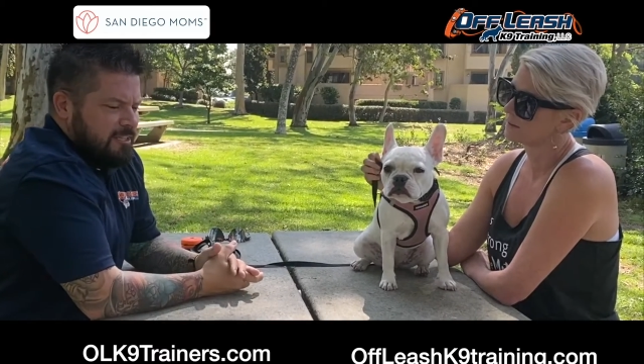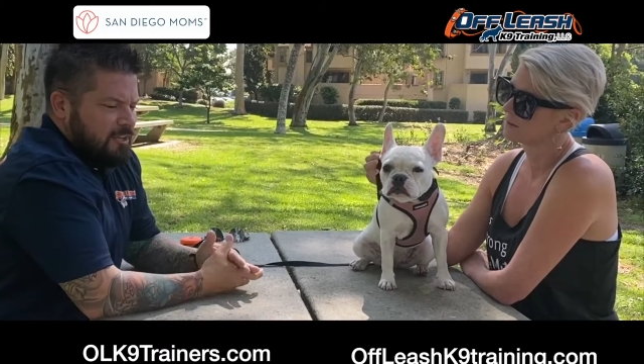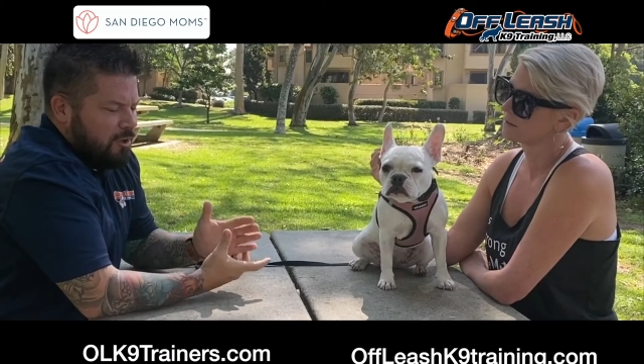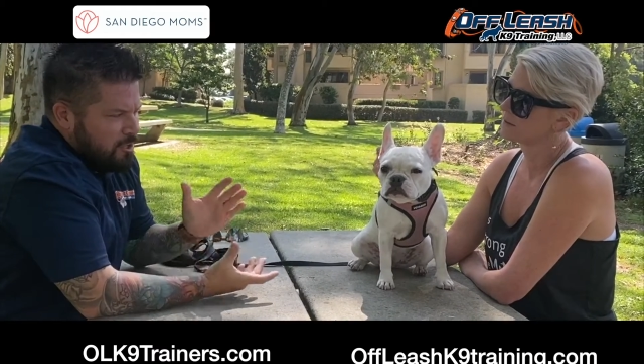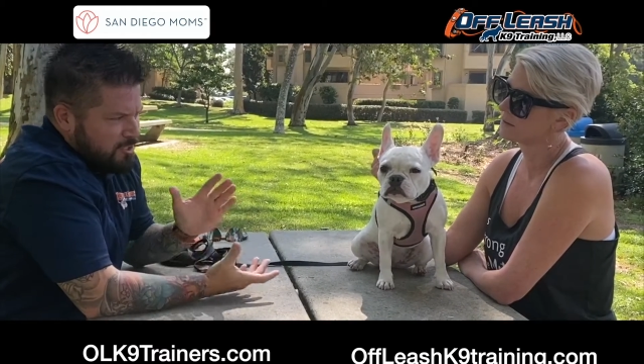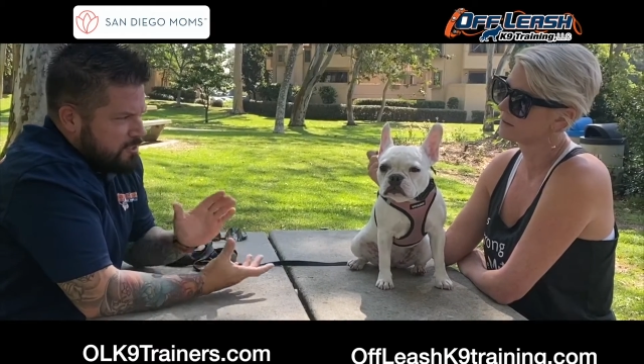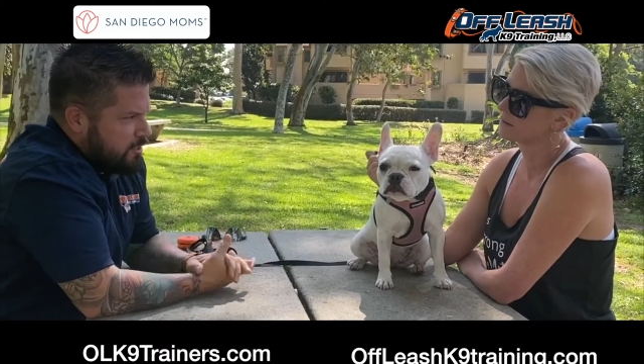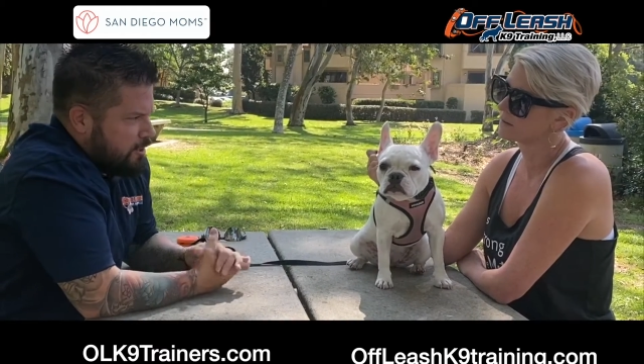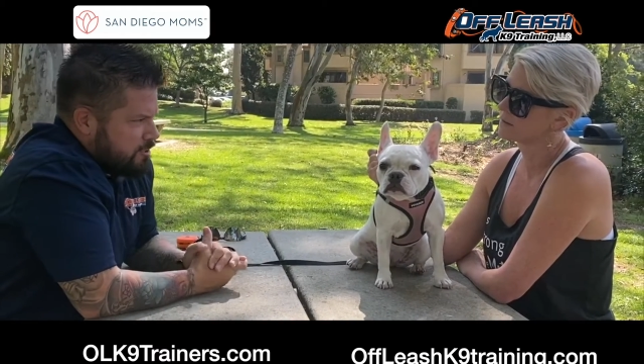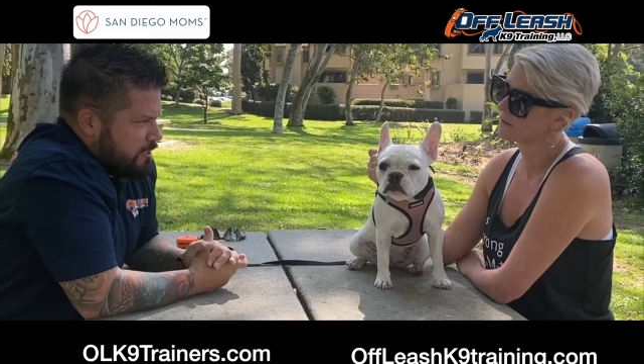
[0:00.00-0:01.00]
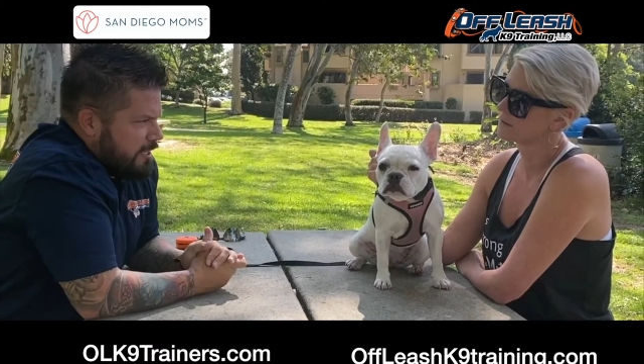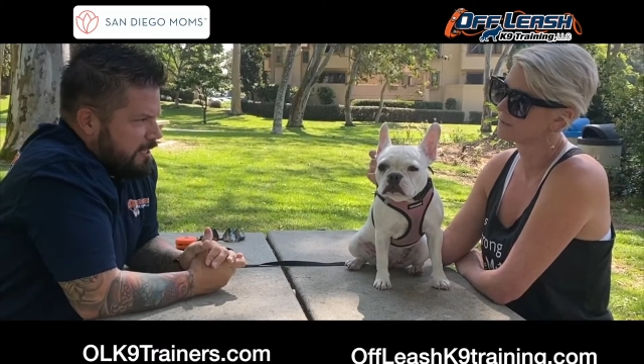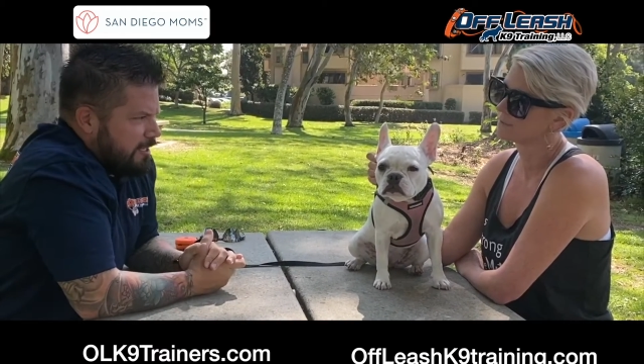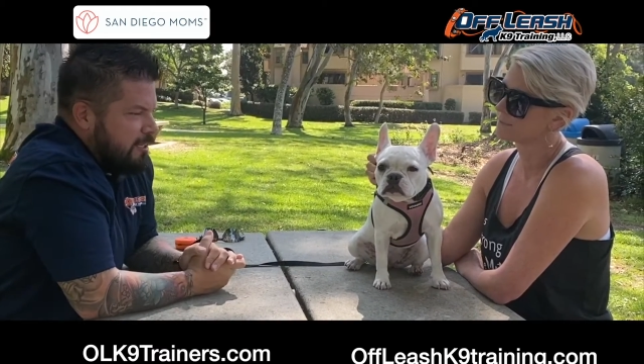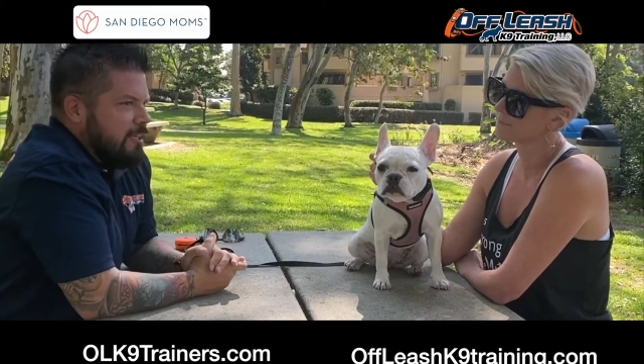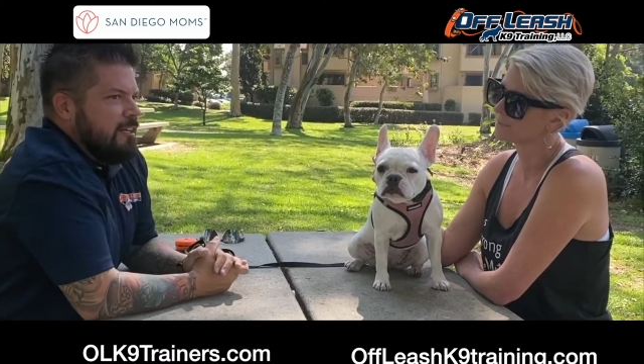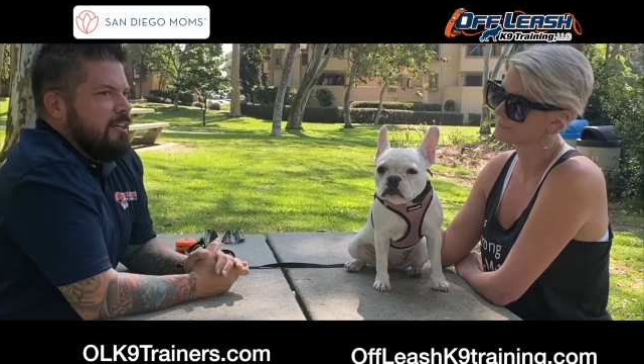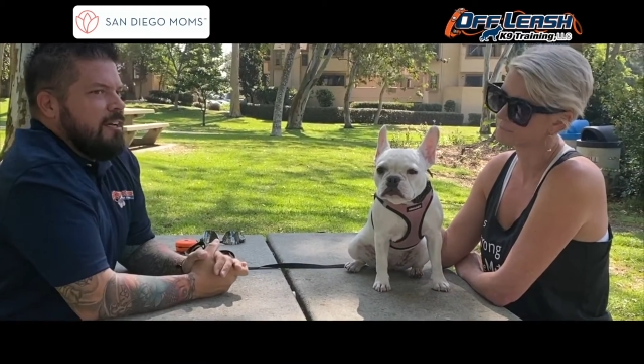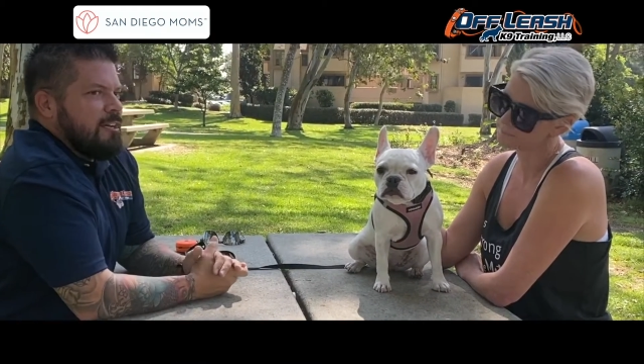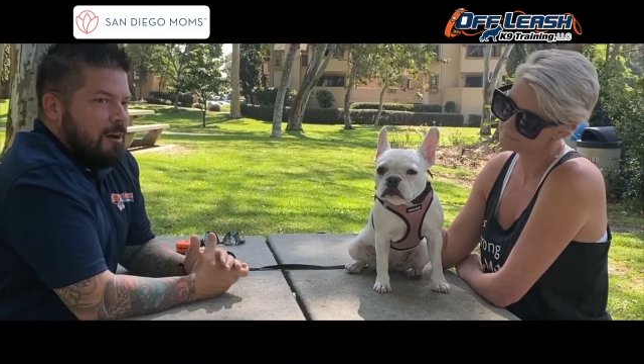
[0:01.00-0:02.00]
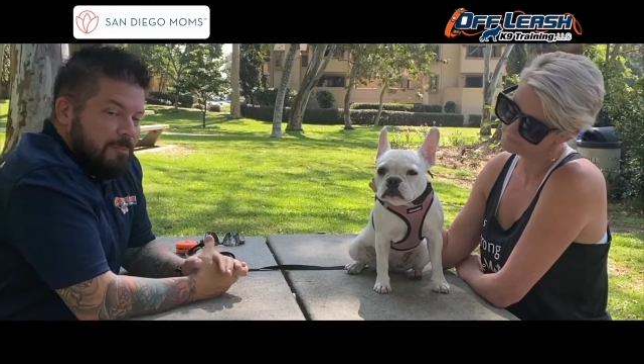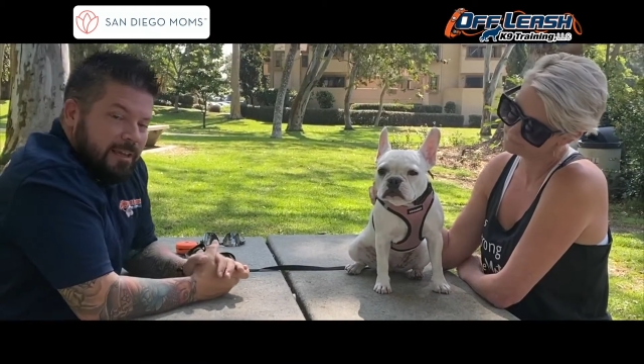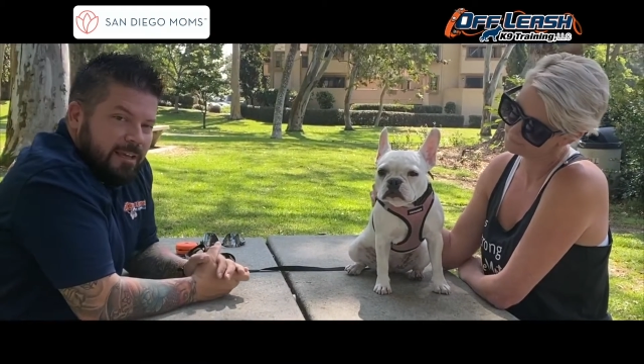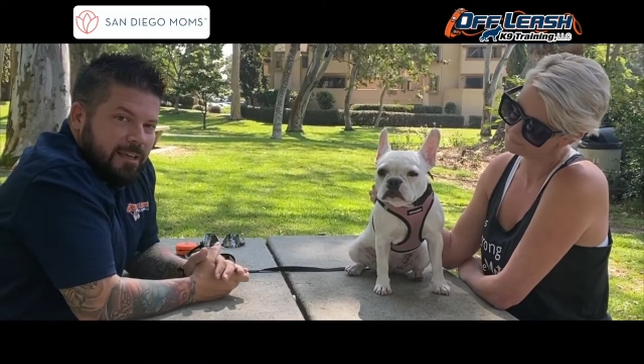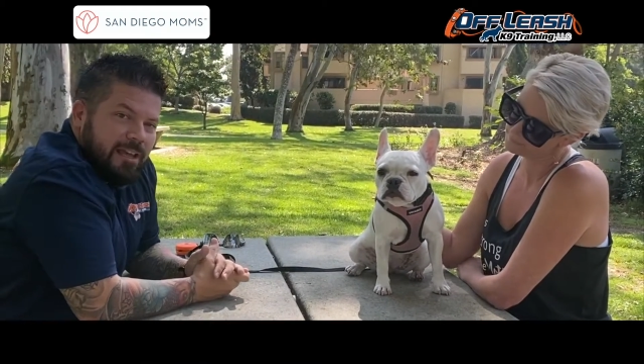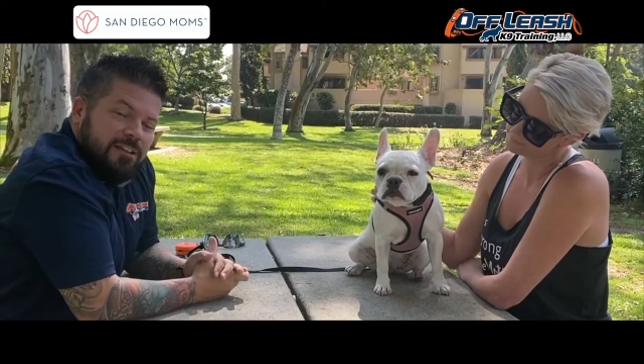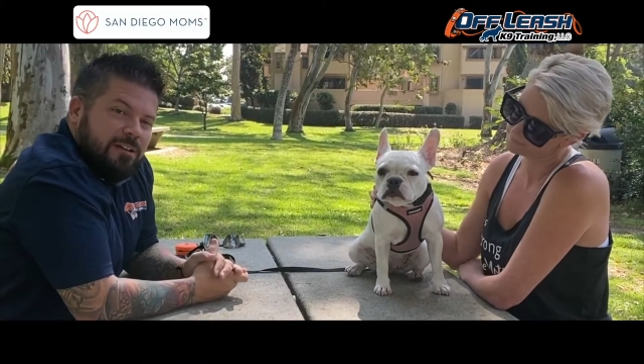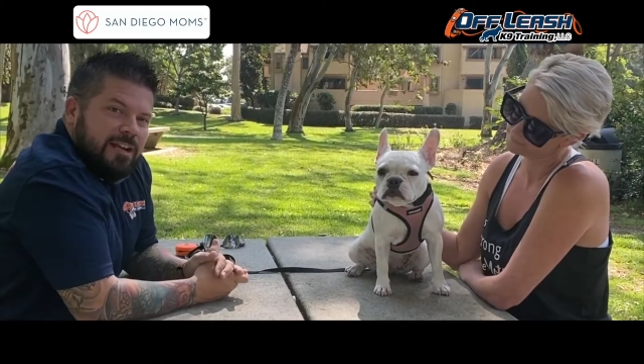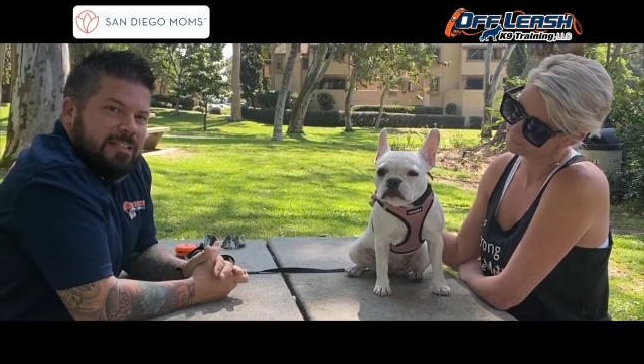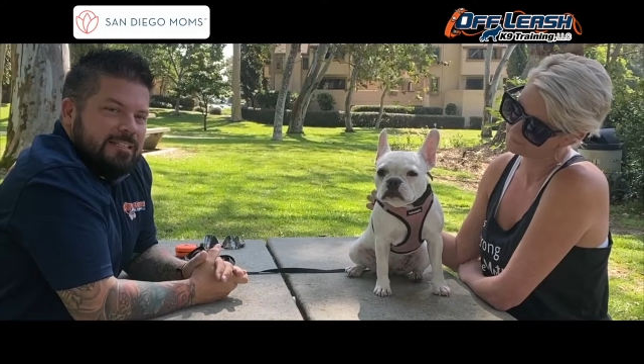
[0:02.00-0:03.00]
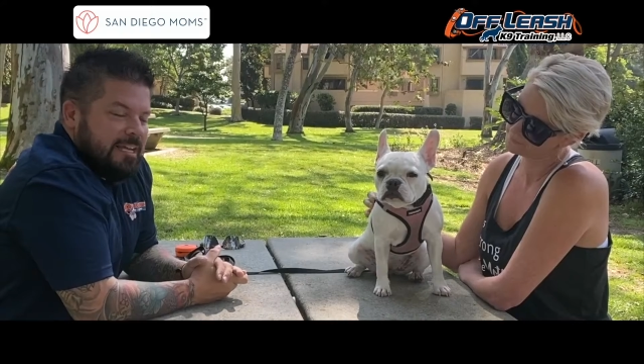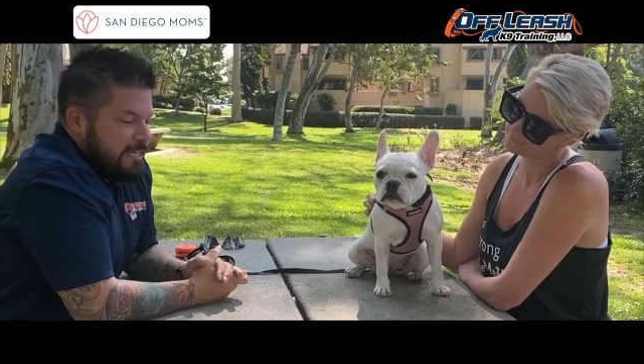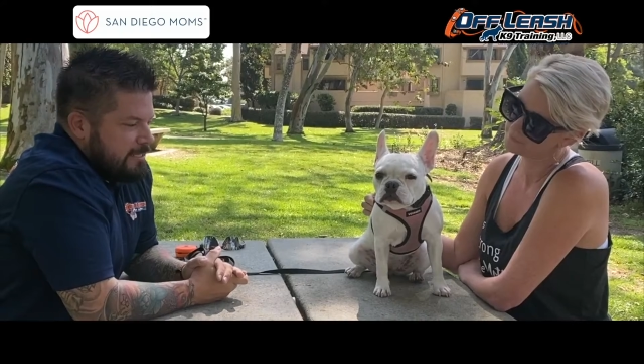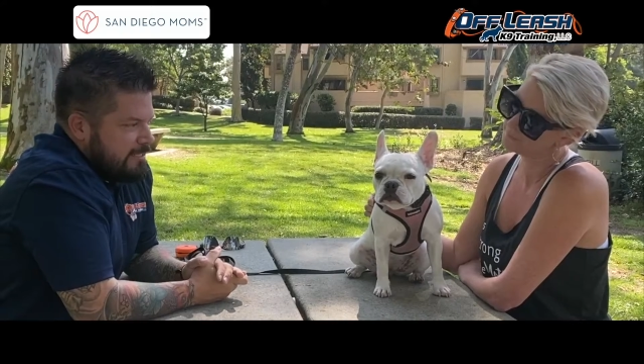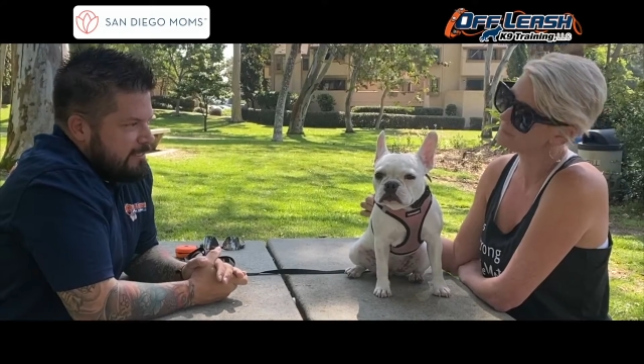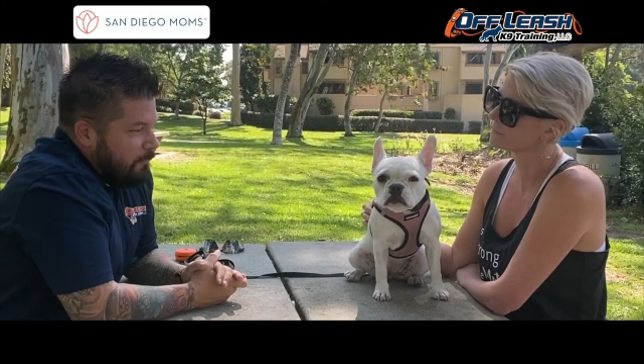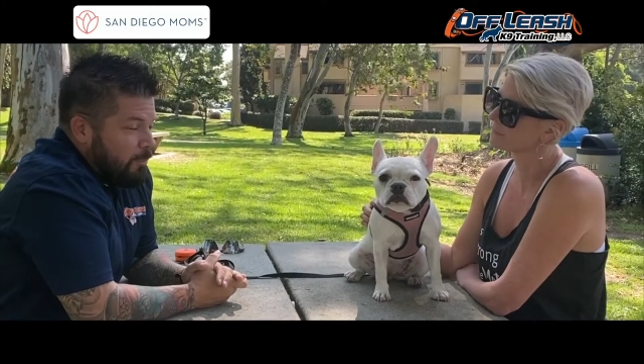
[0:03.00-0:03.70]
a largest dog training company in the United States. We